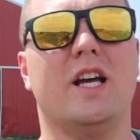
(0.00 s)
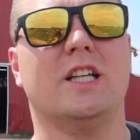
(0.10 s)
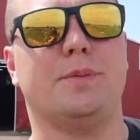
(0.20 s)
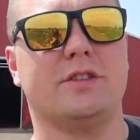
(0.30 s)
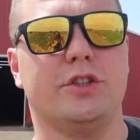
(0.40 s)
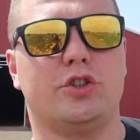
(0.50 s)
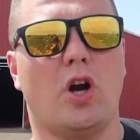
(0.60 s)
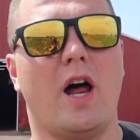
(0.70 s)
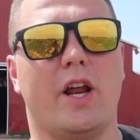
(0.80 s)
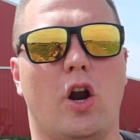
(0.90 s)
Especially
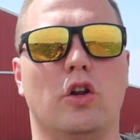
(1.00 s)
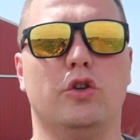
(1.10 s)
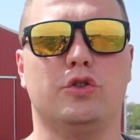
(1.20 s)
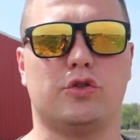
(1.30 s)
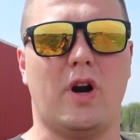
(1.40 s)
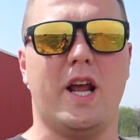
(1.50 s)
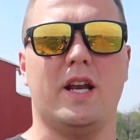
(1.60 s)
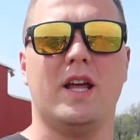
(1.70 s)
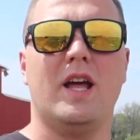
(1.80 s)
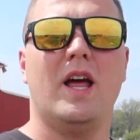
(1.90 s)
trotting on a loose
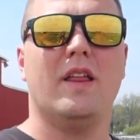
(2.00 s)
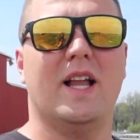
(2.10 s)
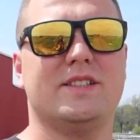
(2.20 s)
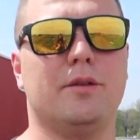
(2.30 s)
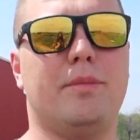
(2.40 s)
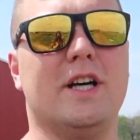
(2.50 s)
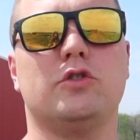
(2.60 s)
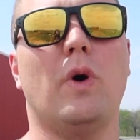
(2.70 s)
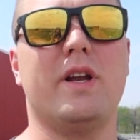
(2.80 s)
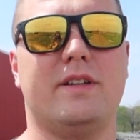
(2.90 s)
rein, that's the best
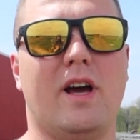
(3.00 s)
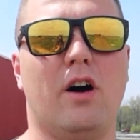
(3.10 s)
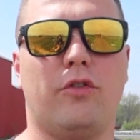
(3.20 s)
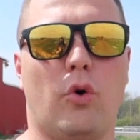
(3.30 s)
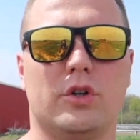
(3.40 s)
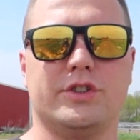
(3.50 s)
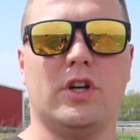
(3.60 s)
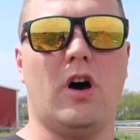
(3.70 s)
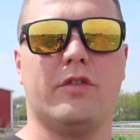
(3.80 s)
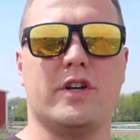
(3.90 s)
way to tell if a horse is
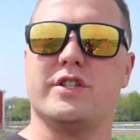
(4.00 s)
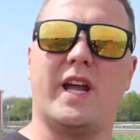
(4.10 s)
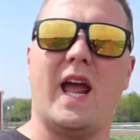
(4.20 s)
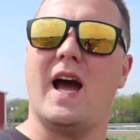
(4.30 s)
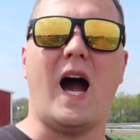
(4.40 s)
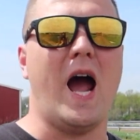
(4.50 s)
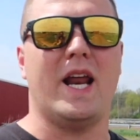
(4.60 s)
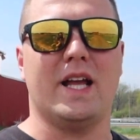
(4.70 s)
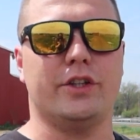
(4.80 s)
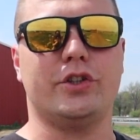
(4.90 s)
off, because you can't hide it
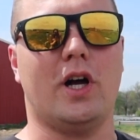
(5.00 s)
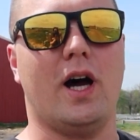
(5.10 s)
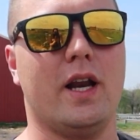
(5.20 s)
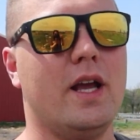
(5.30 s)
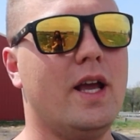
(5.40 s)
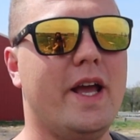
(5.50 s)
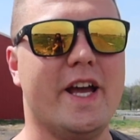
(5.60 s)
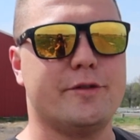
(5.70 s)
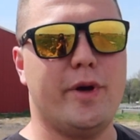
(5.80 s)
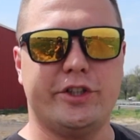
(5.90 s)
at the trot,
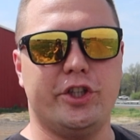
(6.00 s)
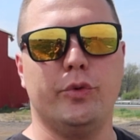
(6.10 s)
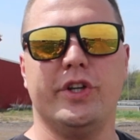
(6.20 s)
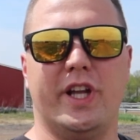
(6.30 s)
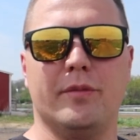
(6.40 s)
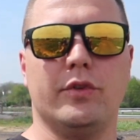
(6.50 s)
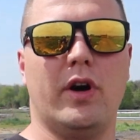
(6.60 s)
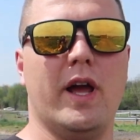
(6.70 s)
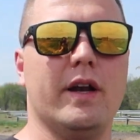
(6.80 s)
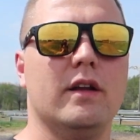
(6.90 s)
especially when you give them their
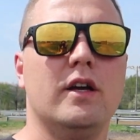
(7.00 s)
head.